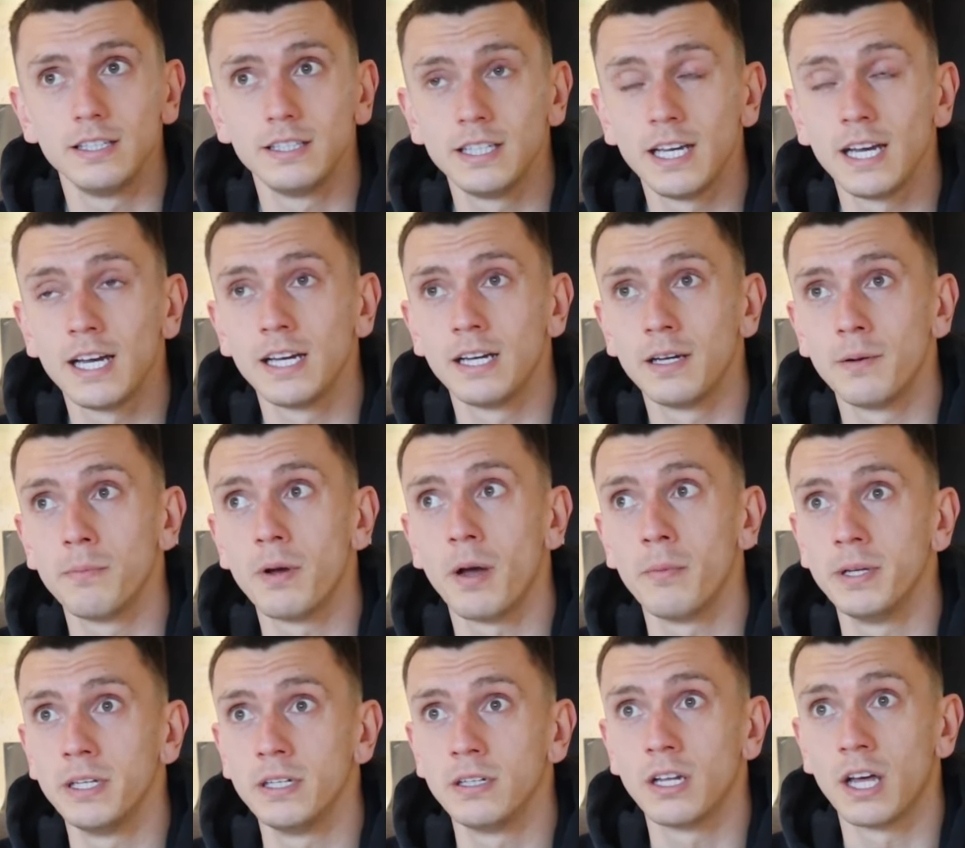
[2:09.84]
Yeah, I
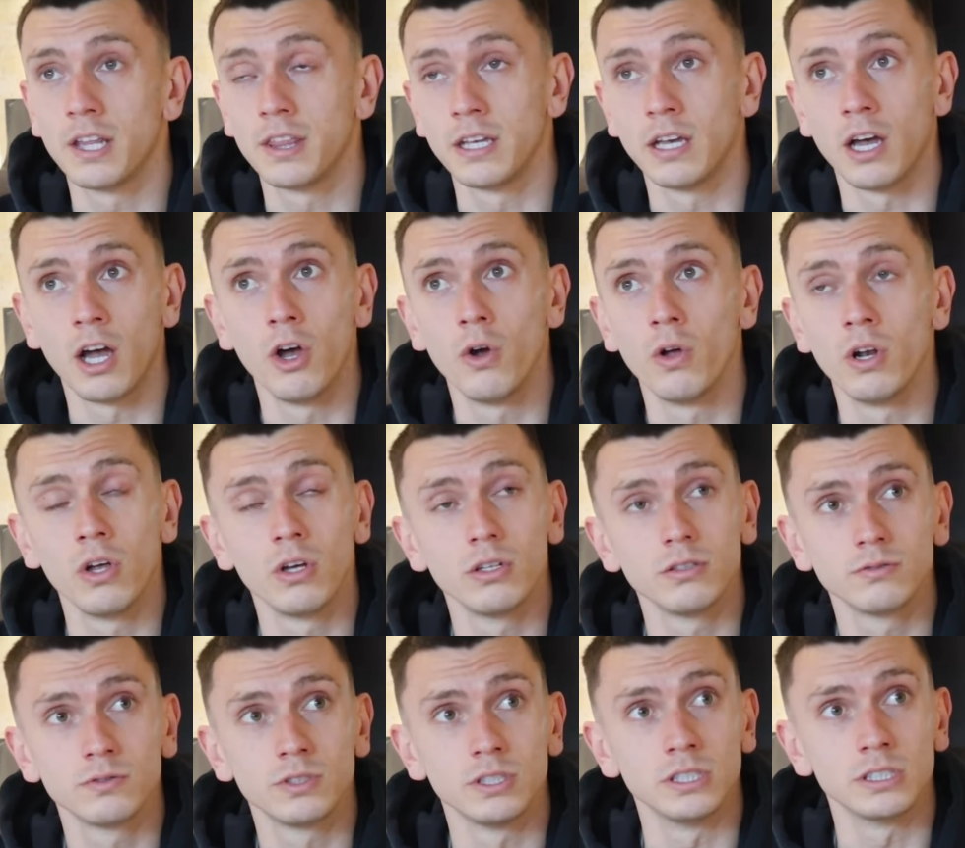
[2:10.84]
mean, I think I owe a
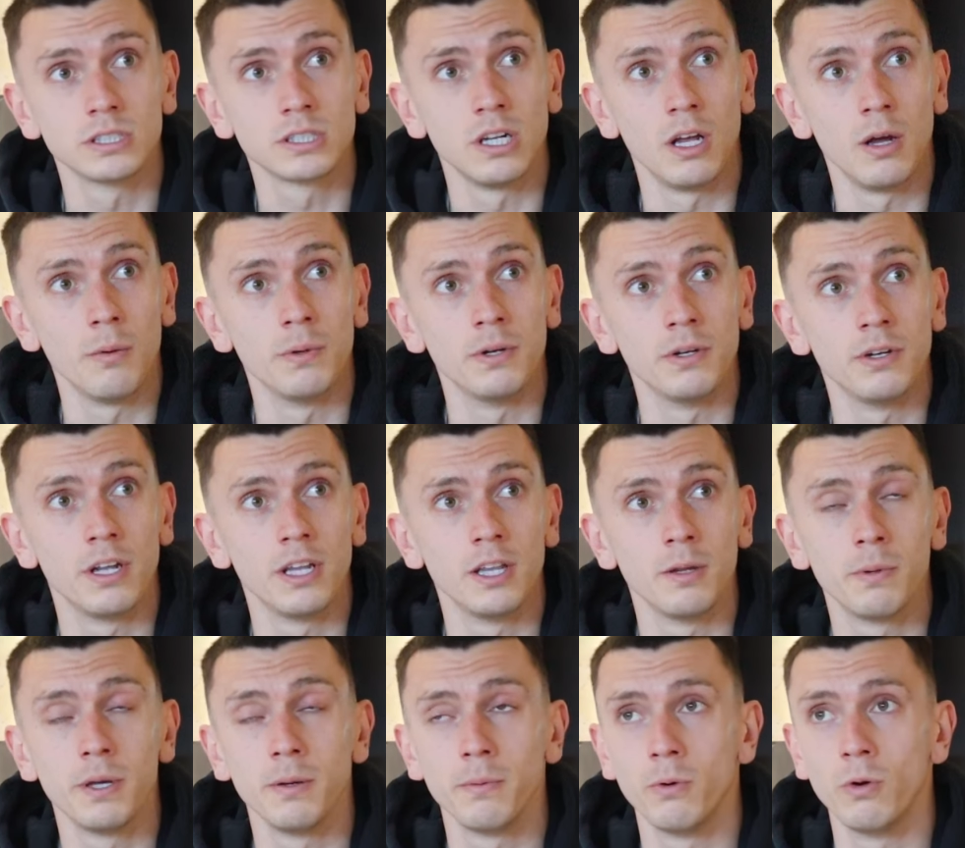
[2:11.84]
lot to this club and
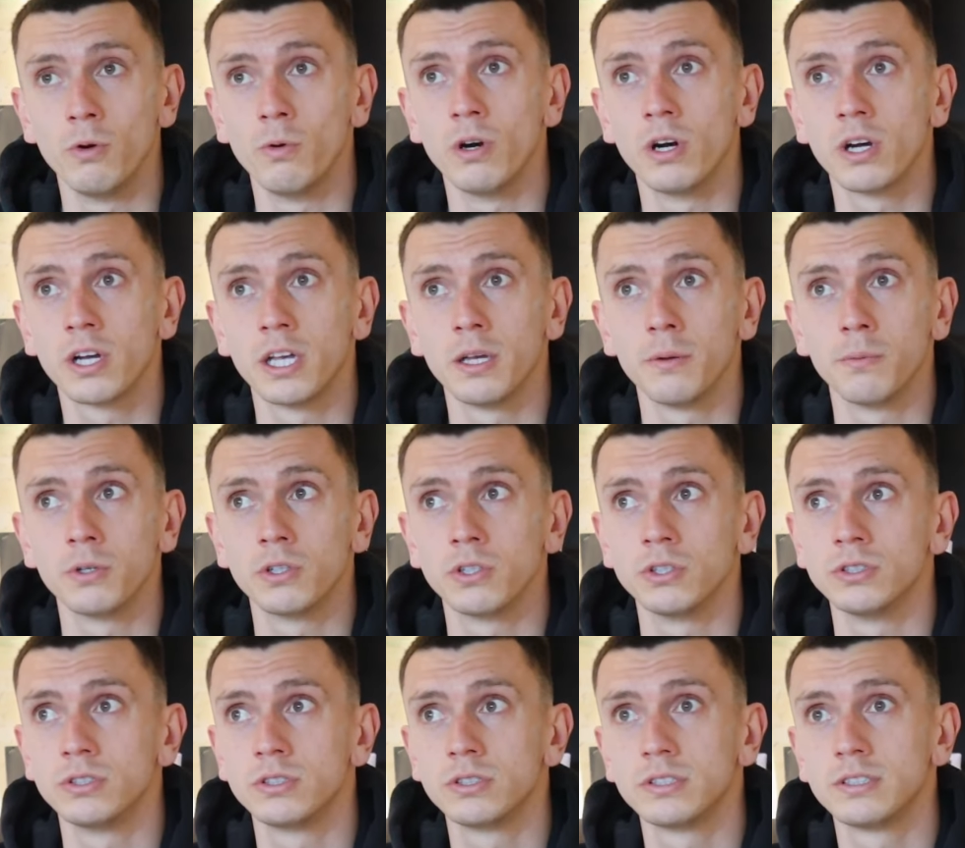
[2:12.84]
the people who work here,
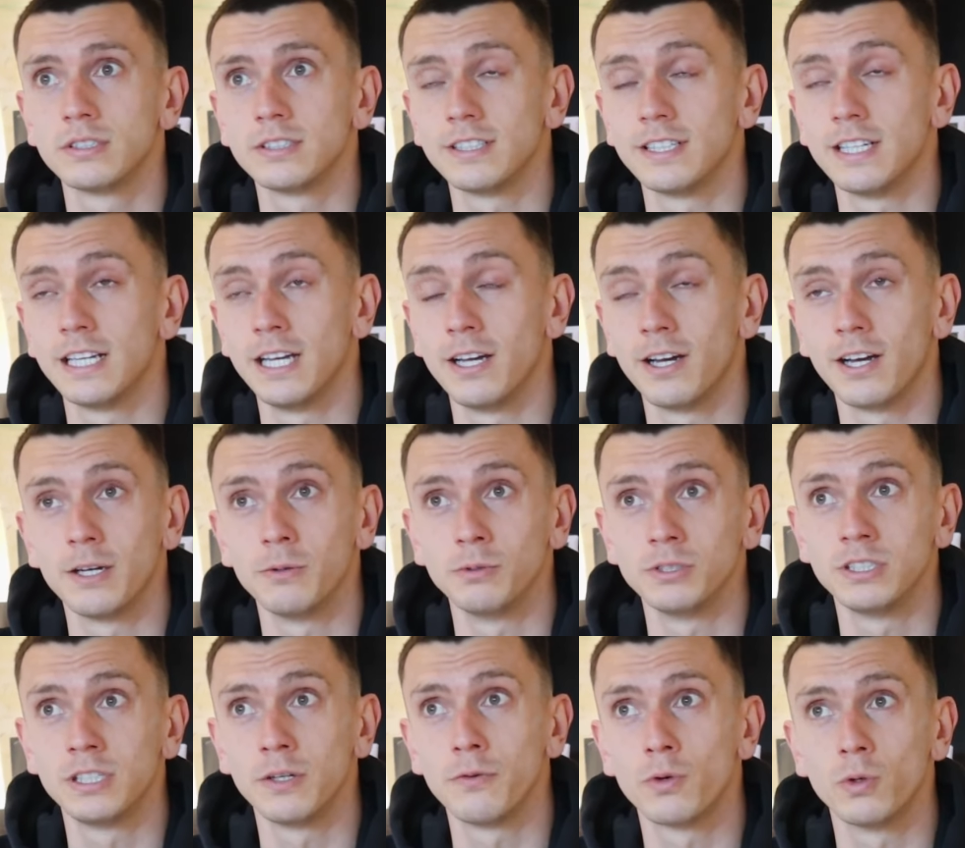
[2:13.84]
because it
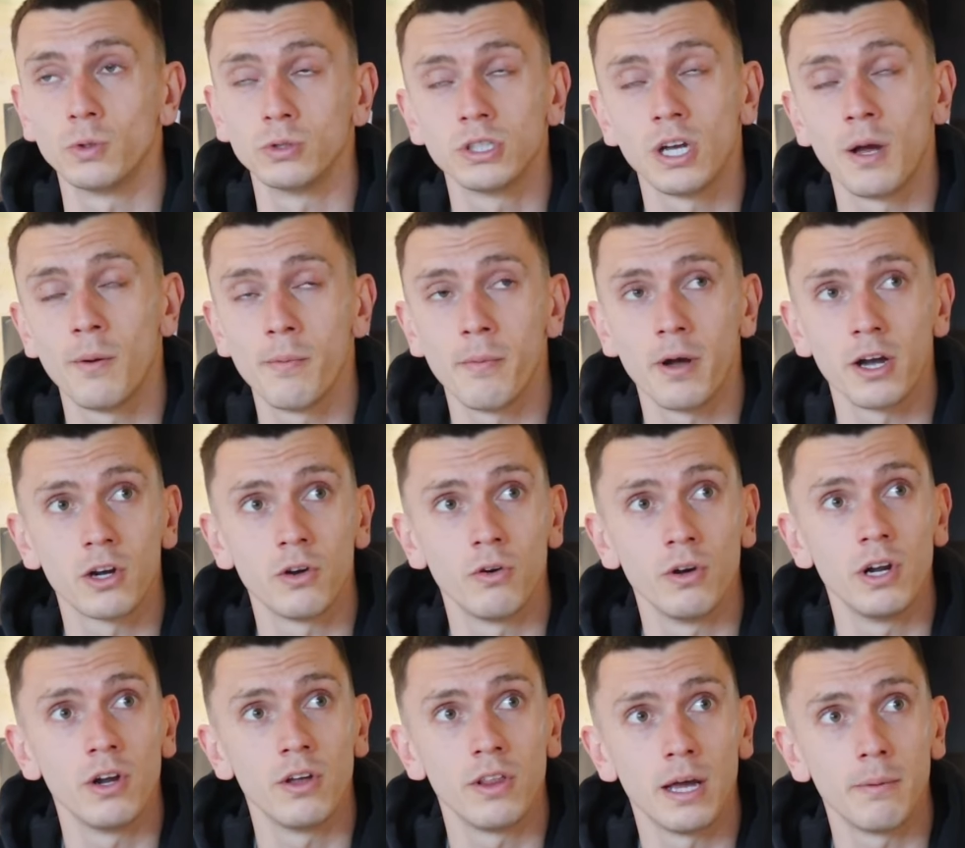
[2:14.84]
was a difficult time in my
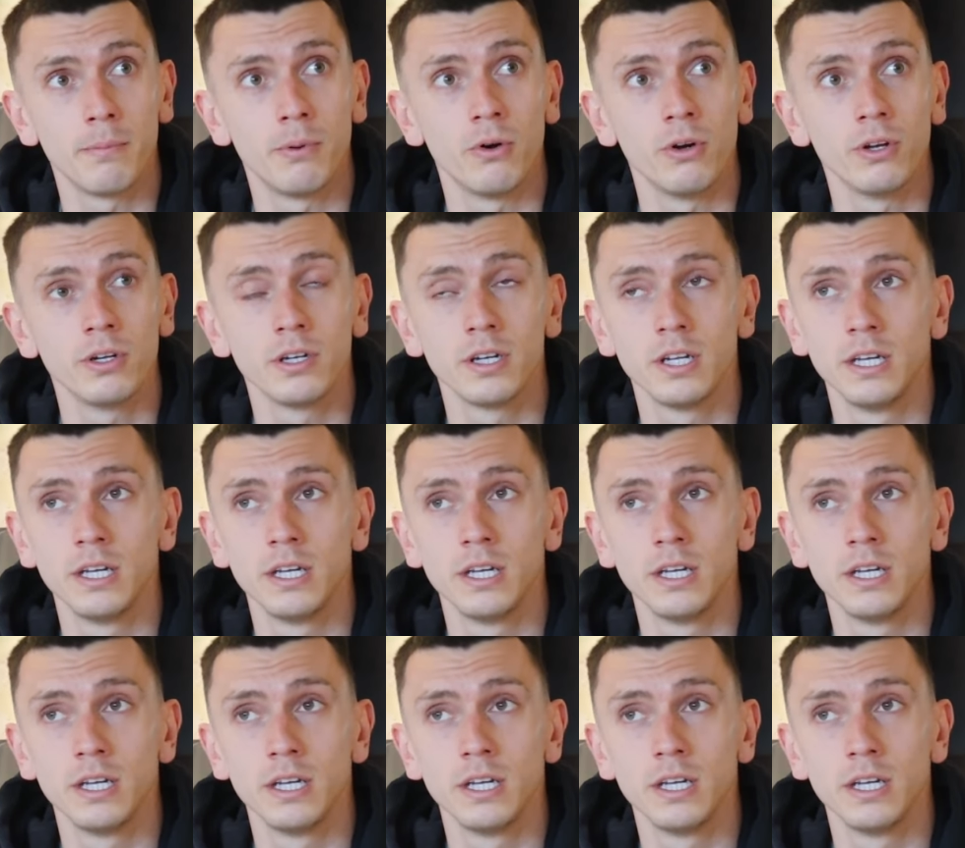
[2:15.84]
career at that point.